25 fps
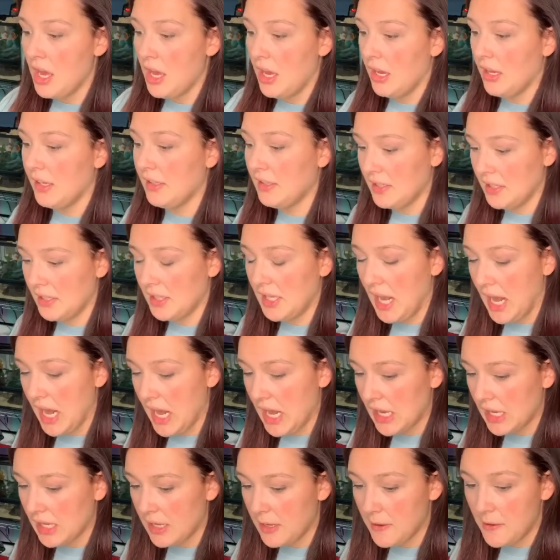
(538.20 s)
a
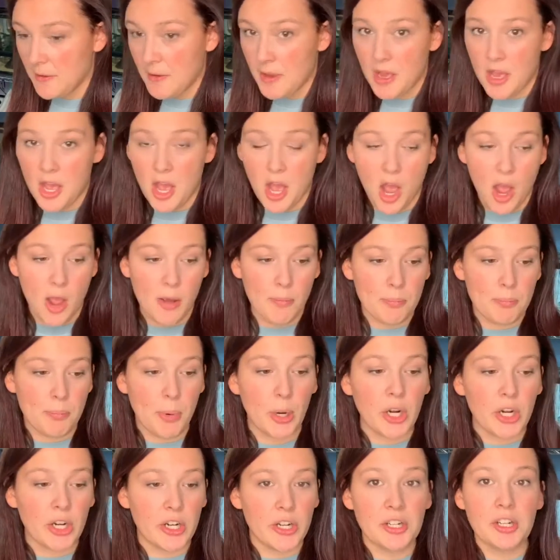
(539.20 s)
snake, a
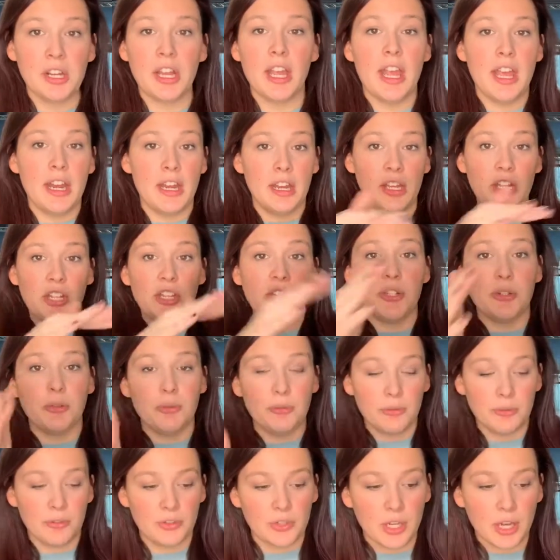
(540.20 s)
bird, and a
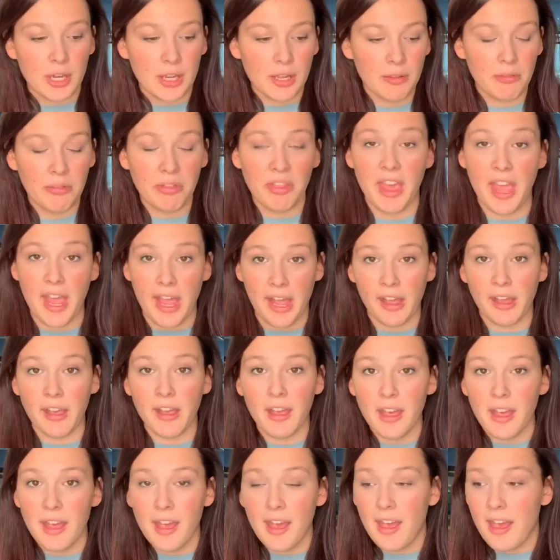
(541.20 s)
huge thing.
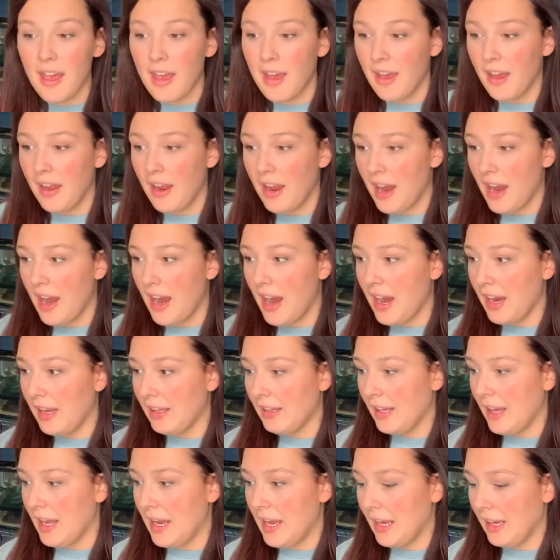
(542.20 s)

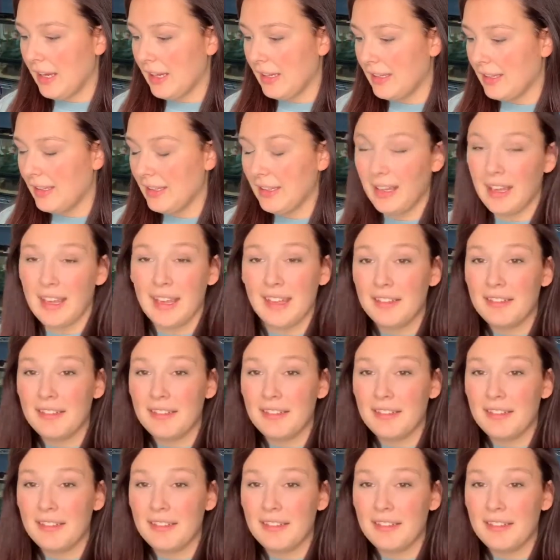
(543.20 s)
And like, it